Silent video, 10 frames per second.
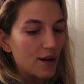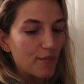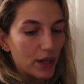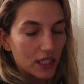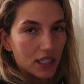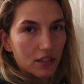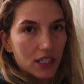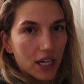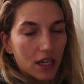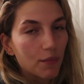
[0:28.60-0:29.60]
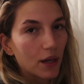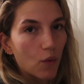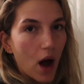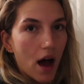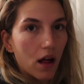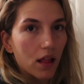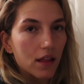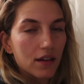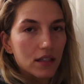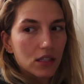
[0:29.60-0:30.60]
but it's still taking me a while.
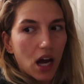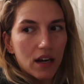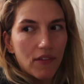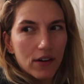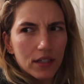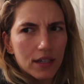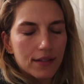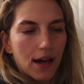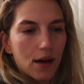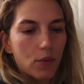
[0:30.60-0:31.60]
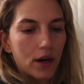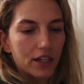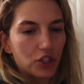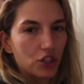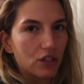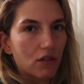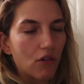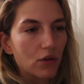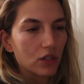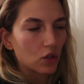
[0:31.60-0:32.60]
It's kind of hard to decide what I should just
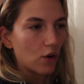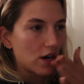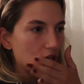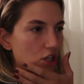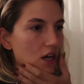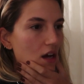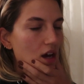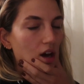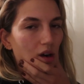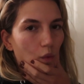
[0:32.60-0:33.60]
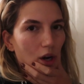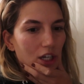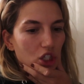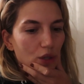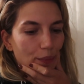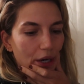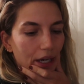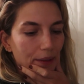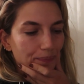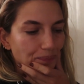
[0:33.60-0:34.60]
throw in storage, what I should bring.